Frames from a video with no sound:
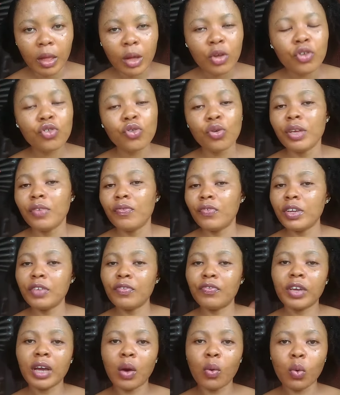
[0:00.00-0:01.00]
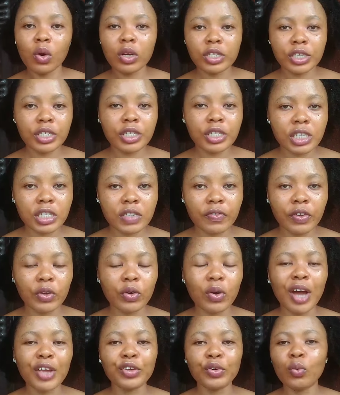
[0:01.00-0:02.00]
So even if you are watching this video
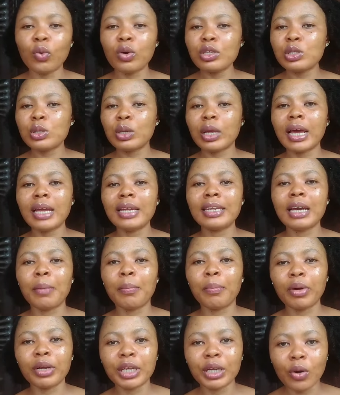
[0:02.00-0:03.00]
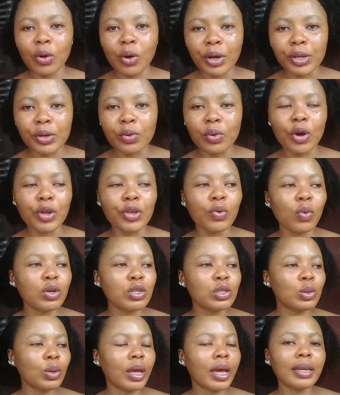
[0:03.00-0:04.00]
and you want to get their body oil or you want
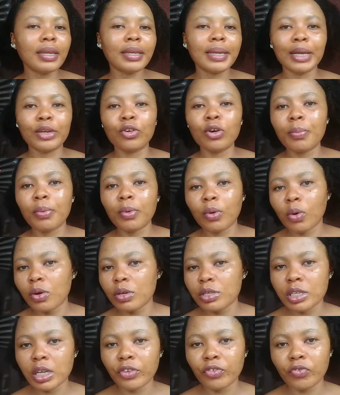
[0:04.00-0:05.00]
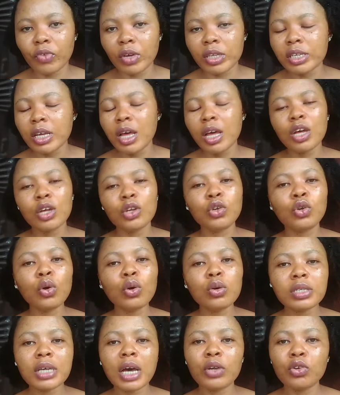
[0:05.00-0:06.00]
to get their double concentrate,
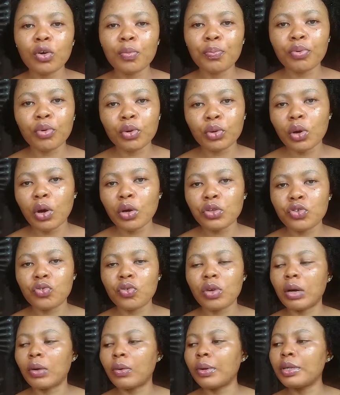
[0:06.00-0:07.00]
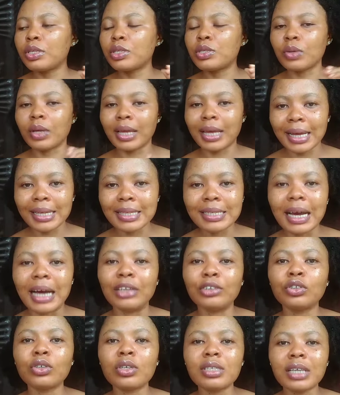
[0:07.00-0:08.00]
those are not products you are going to get and
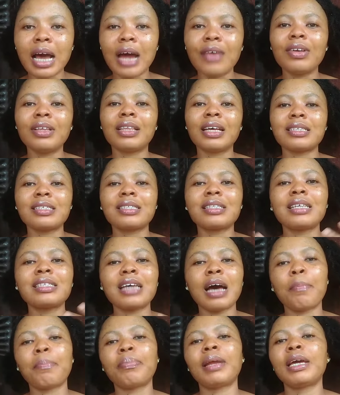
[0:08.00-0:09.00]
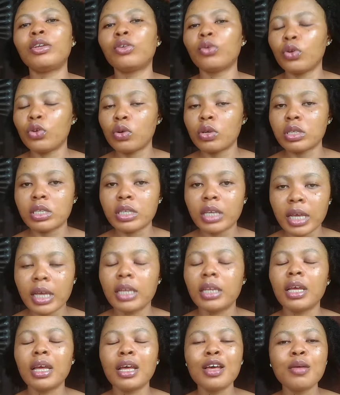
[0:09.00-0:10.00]
just carry it and start applying on your
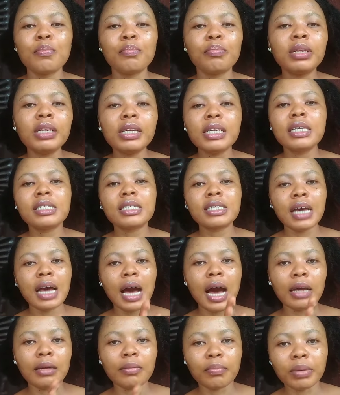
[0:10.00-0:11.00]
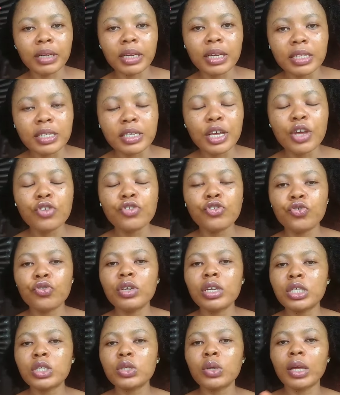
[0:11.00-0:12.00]
skin. Please and please, you
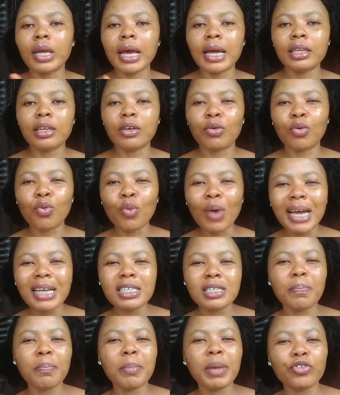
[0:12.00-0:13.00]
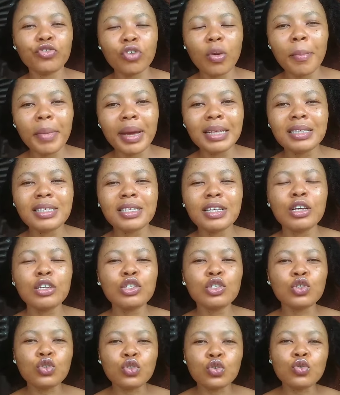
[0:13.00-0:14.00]
need to get the right measurement
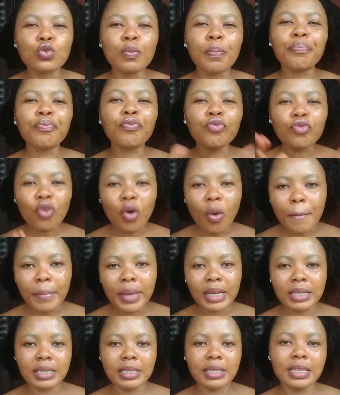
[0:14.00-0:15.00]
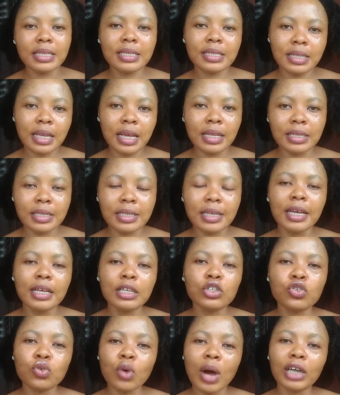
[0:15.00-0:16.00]
to pro mix these things
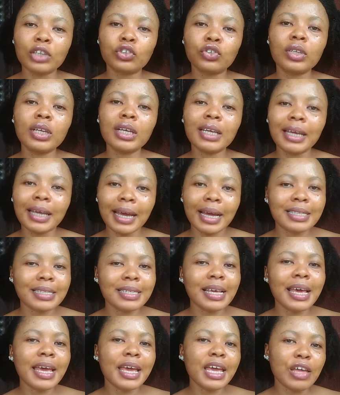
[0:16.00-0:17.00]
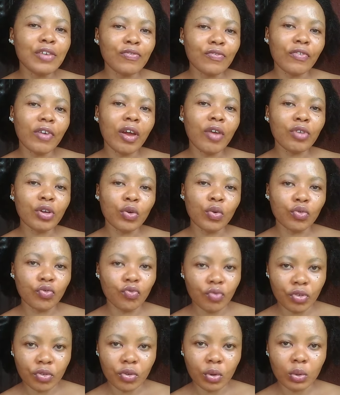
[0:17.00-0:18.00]
to actually get a very good
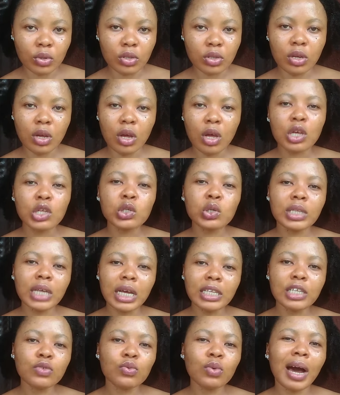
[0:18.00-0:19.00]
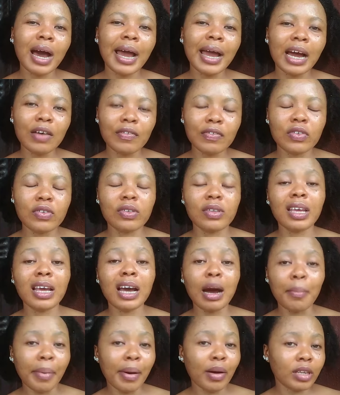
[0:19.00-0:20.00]
result. So that is what I have to say
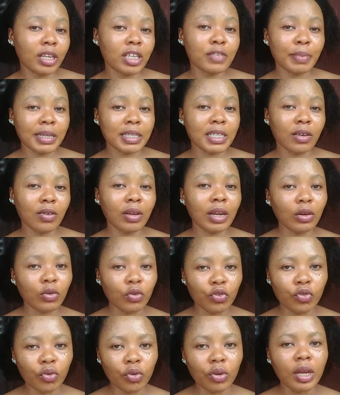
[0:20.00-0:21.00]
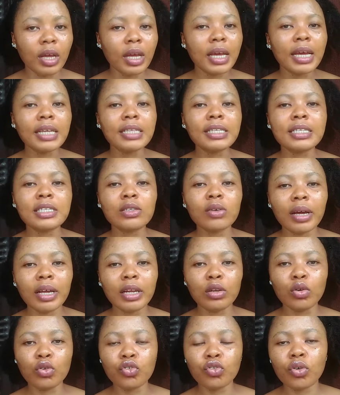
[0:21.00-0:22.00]
about this particular lotion. It is not a
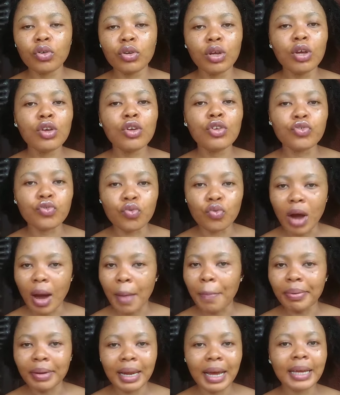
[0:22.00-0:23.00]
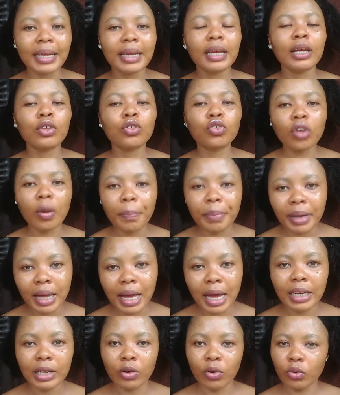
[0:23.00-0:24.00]
lotion you apply
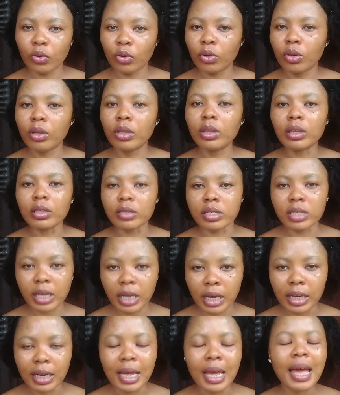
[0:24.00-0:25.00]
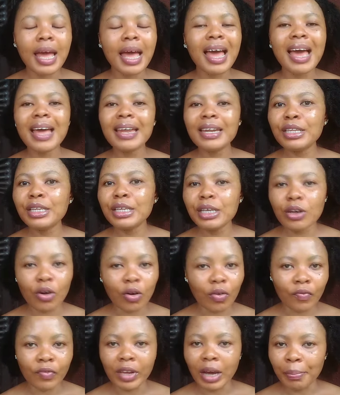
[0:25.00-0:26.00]
topically on the skin, any
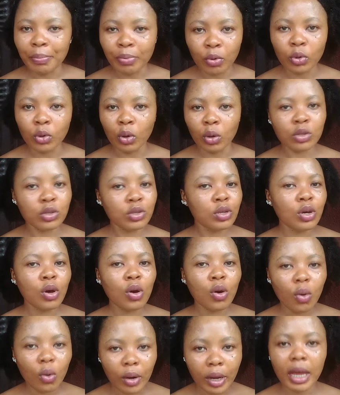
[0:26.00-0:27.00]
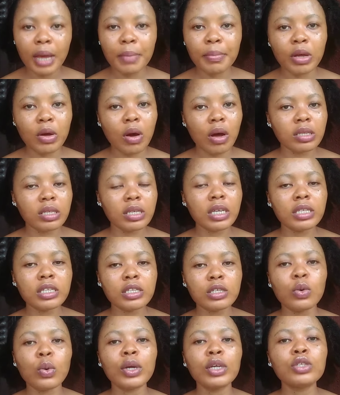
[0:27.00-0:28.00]
of their products, okay, because it is
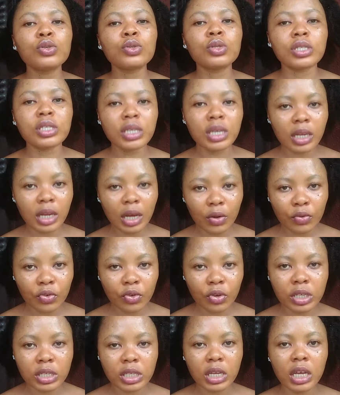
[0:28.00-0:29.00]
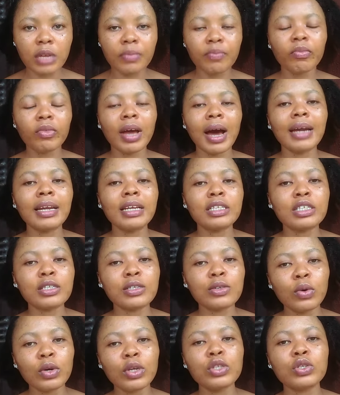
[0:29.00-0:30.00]
going to thin out your skin and it is
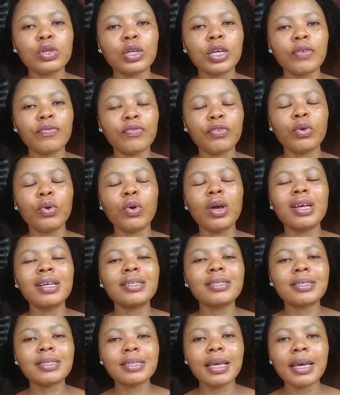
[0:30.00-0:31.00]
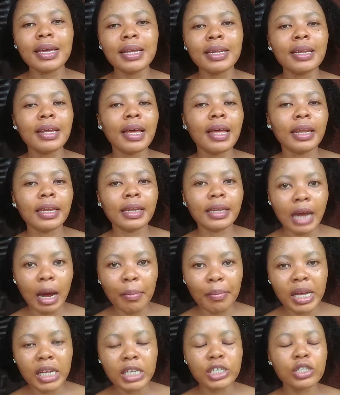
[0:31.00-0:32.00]
going to give you skin
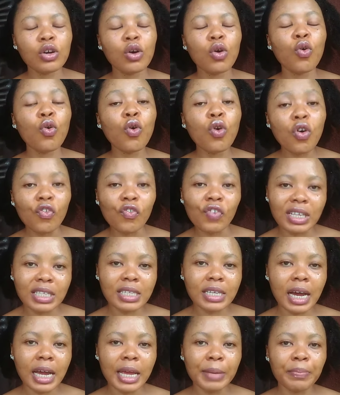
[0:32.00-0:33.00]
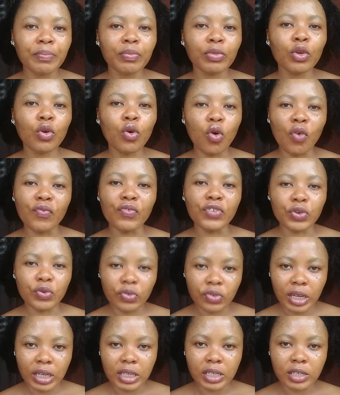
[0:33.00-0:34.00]
damage over time of
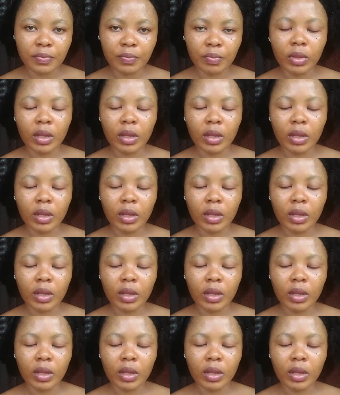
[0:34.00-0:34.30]
usage.